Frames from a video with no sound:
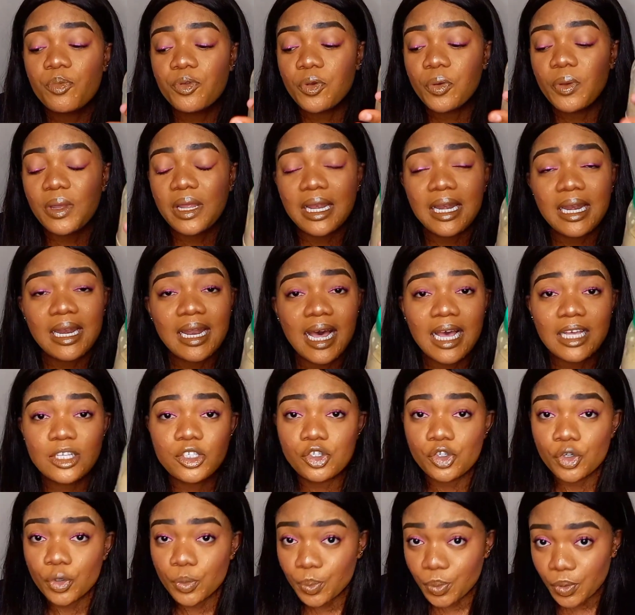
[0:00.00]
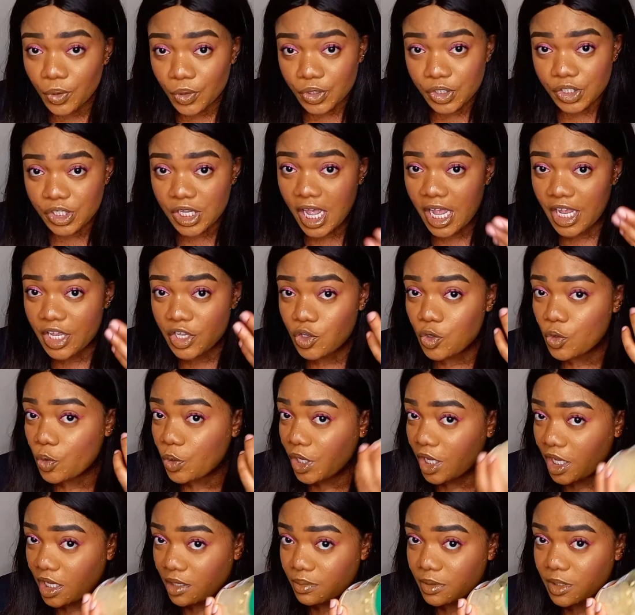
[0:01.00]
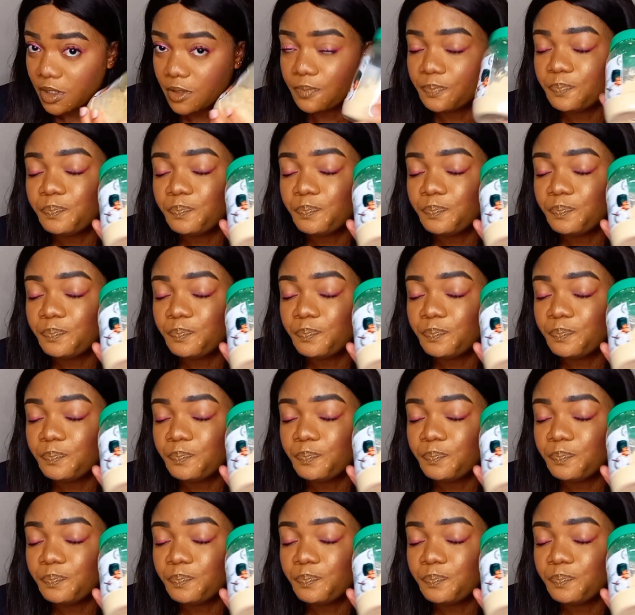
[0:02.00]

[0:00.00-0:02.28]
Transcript: you enlarge your butt and your hips.